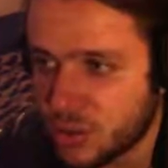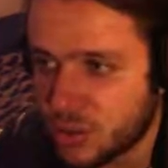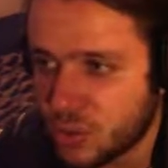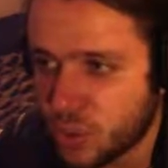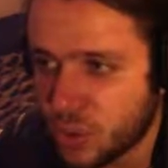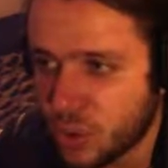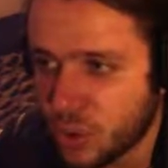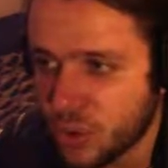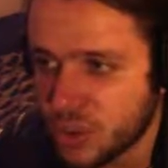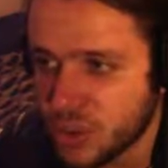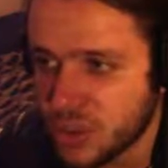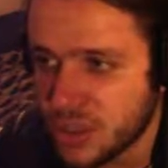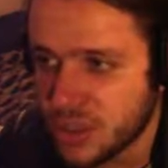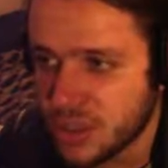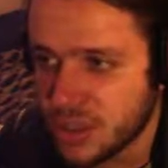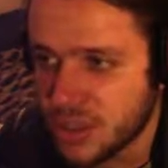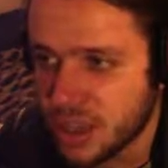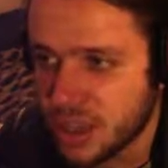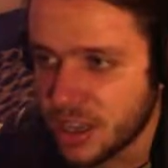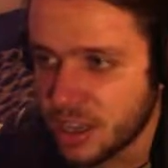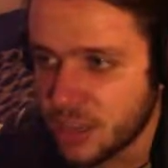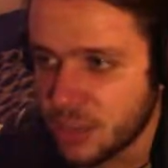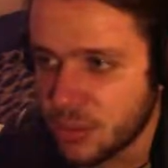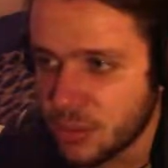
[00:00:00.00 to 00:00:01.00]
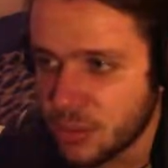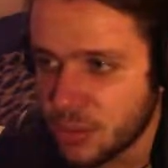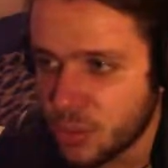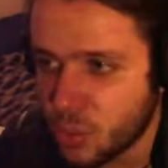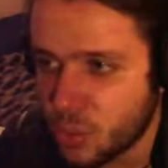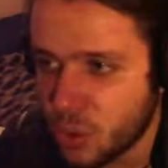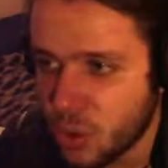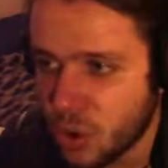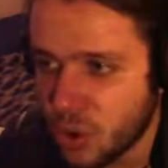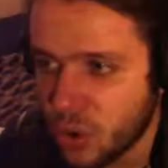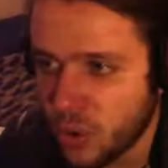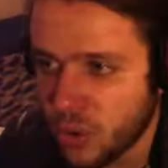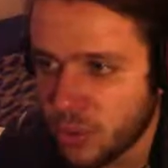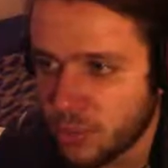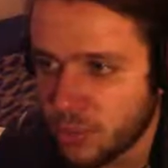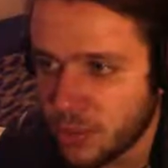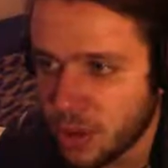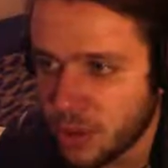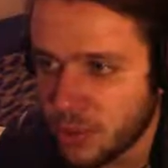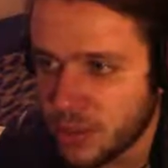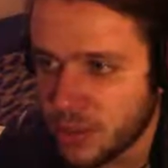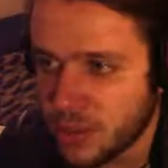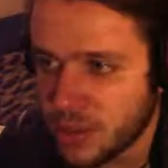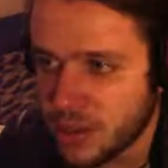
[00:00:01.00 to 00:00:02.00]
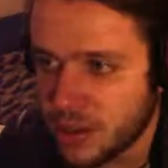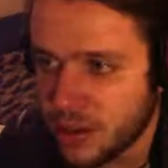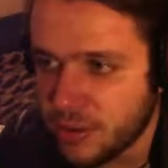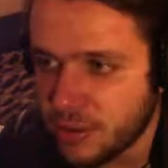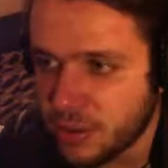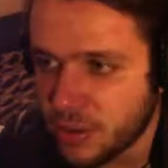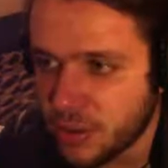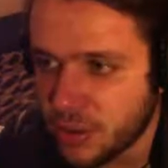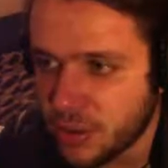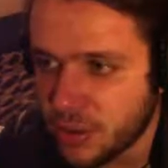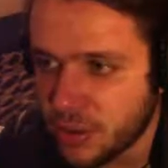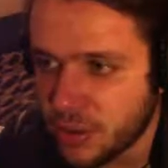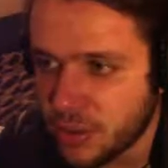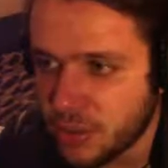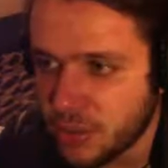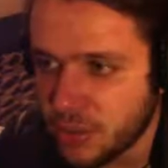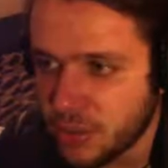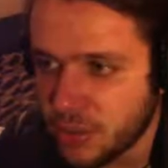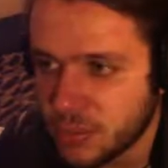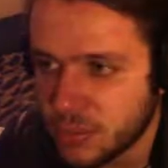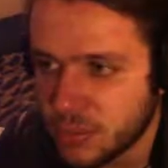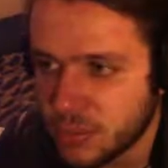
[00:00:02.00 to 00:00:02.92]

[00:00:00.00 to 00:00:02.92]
closest enemy wall and maybe dive on them.